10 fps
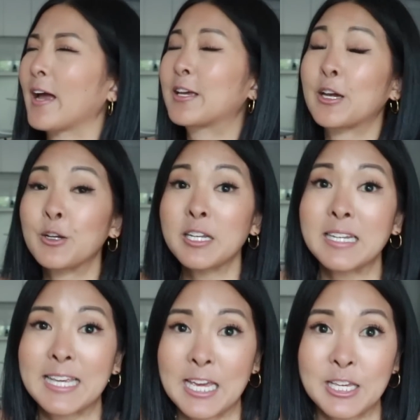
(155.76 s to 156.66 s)
I
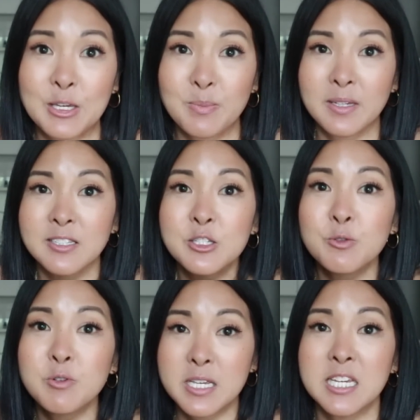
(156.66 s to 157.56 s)
couldn't gatekeep these.
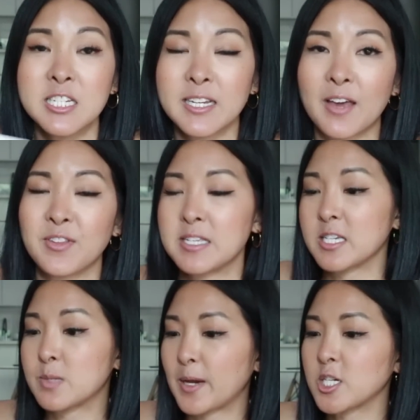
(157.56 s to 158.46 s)
You need to get these,
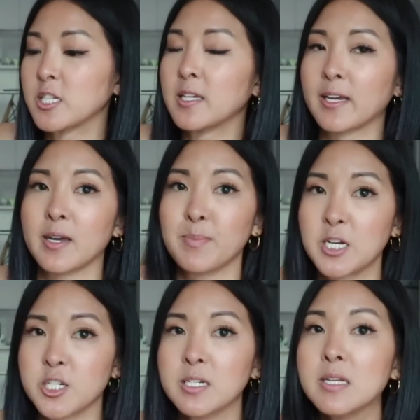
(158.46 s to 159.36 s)
especially like I
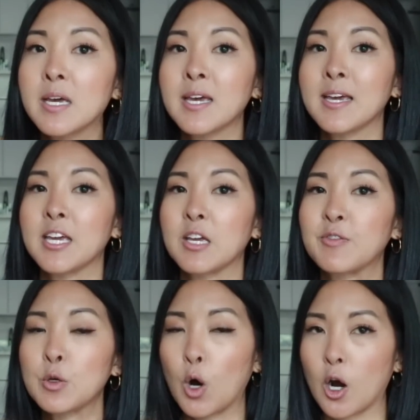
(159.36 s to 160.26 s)
mentioned, if
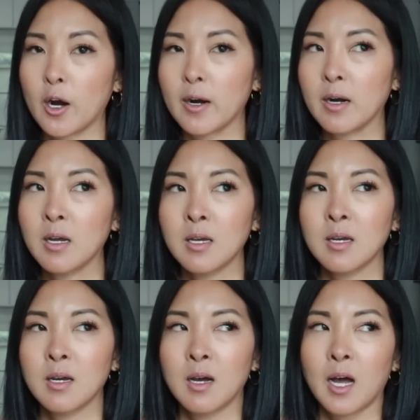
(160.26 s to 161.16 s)
you are,
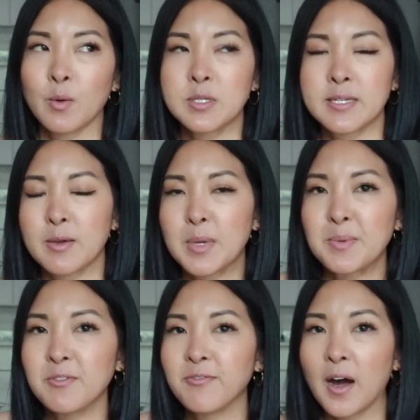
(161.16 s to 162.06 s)
I would say
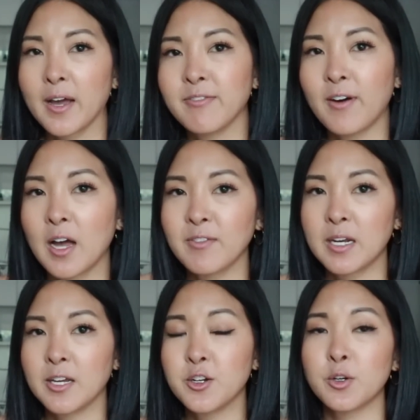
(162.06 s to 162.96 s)
maybe five, five and
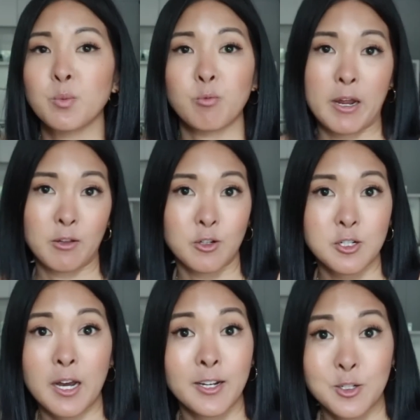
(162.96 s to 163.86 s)
under regular
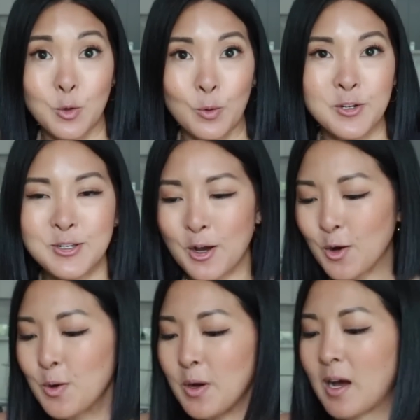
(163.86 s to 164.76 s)
kind of
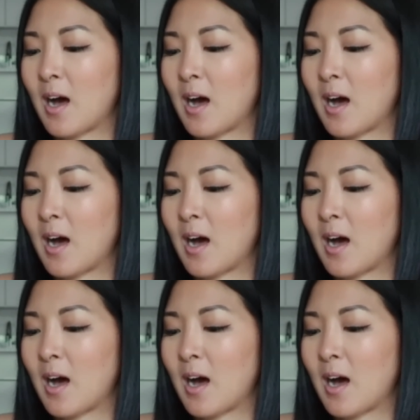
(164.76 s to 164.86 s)
torso.